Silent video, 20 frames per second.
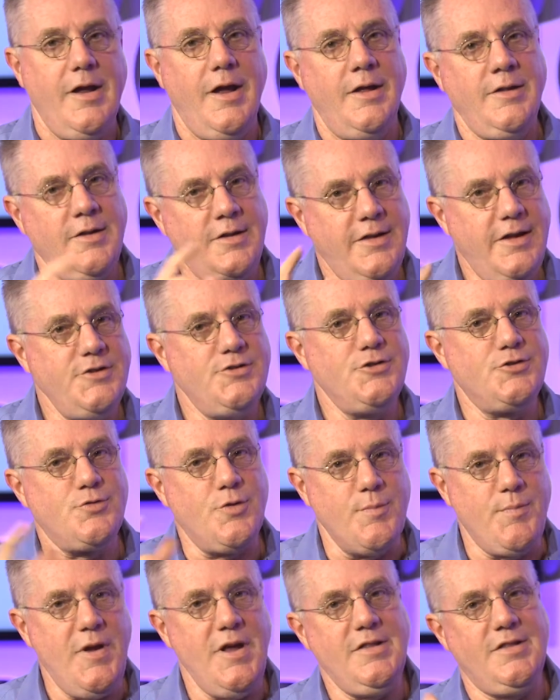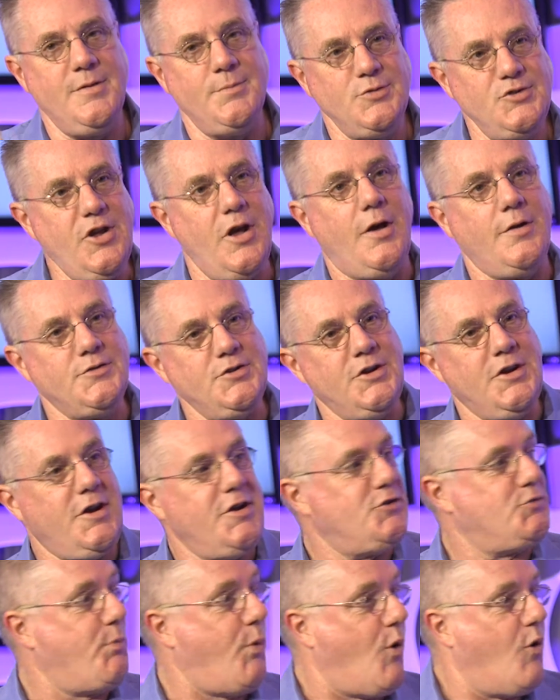And then they just repeat themselves and it
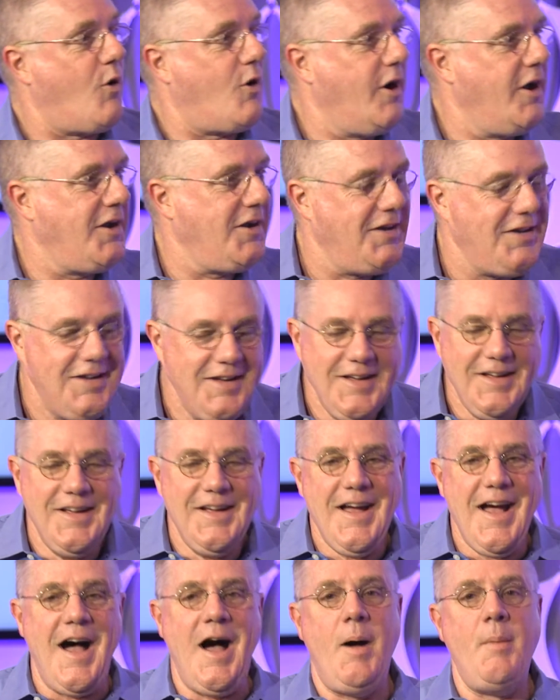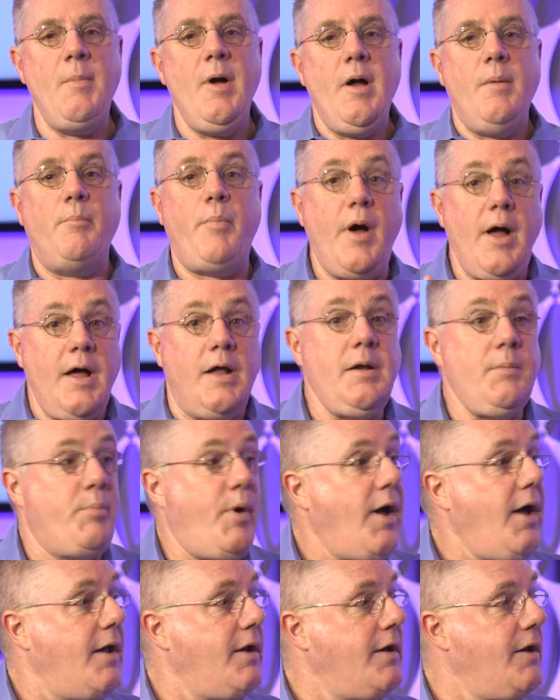gets boring.
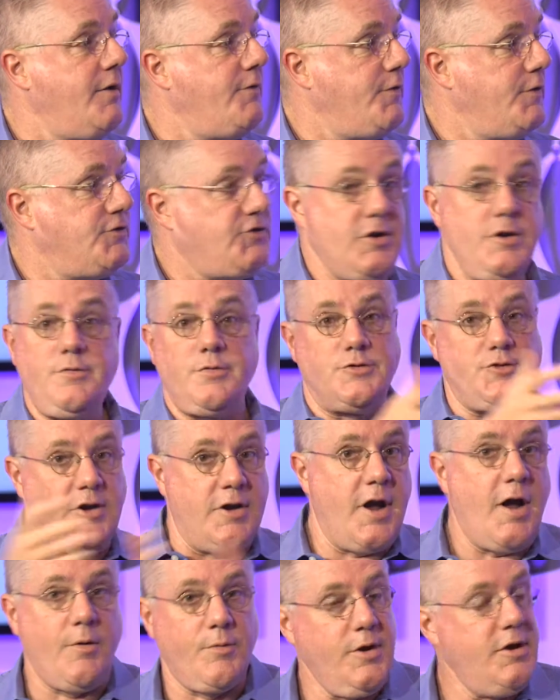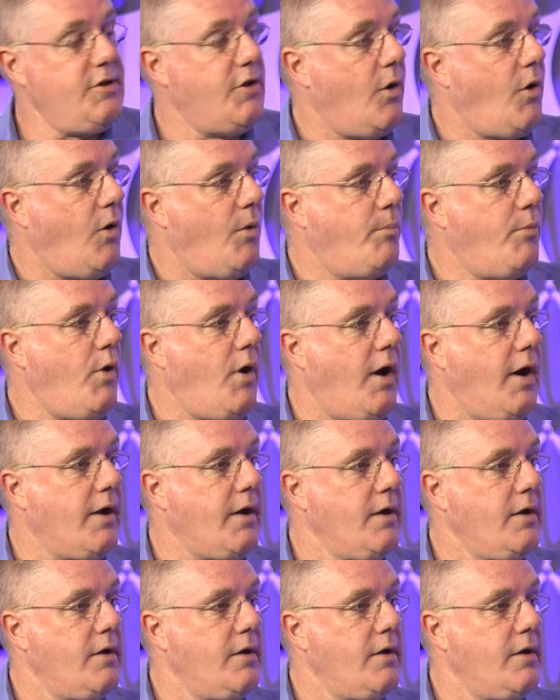But if it's interesting, I'll read the whole book.